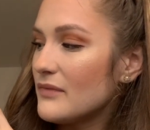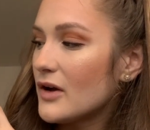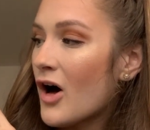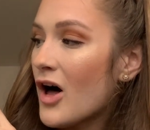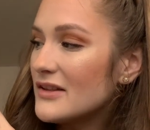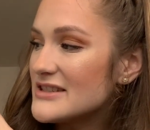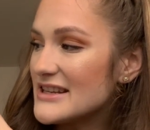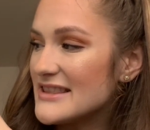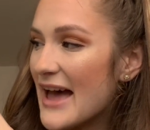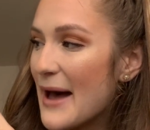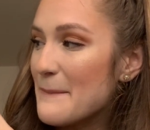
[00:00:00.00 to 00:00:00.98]
called
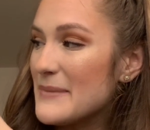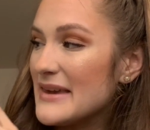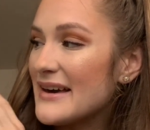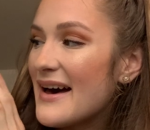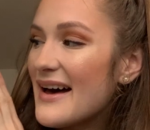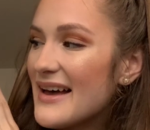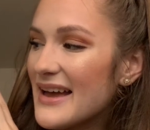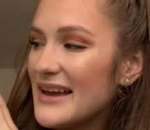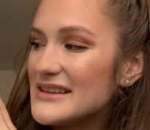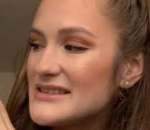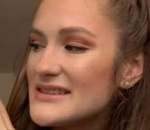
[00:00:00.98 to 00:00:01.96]
it that
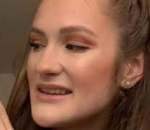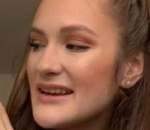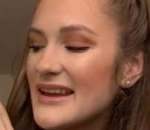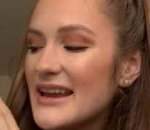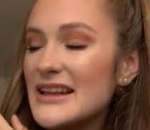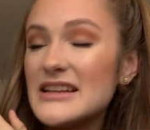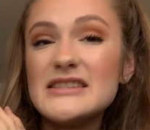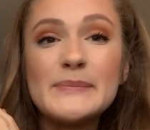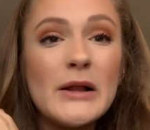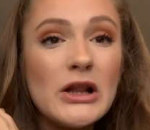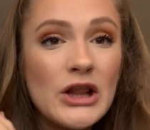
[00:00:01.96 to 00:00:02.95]
because it is
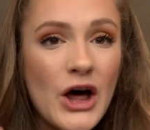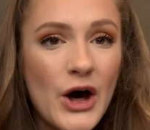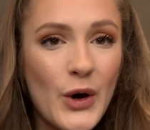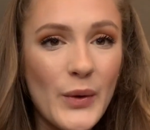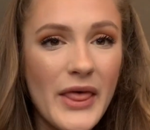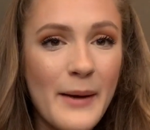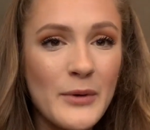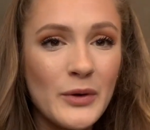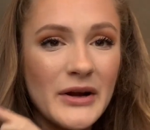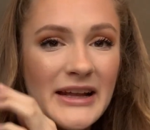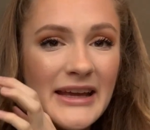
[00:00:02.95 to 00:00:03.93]
below that
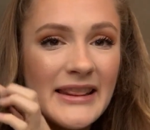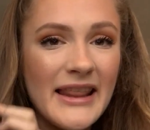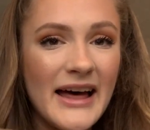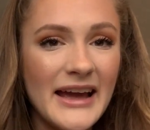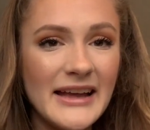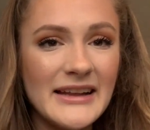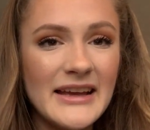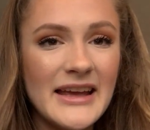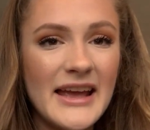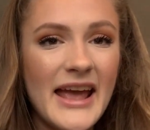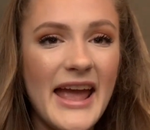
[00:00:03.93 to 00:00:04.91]
meridian line,
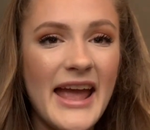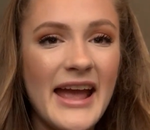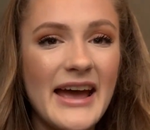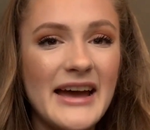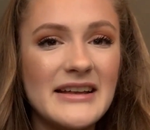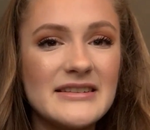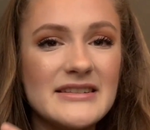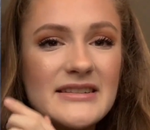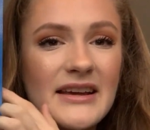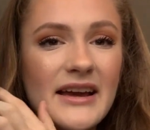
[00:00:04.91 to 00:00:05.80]
and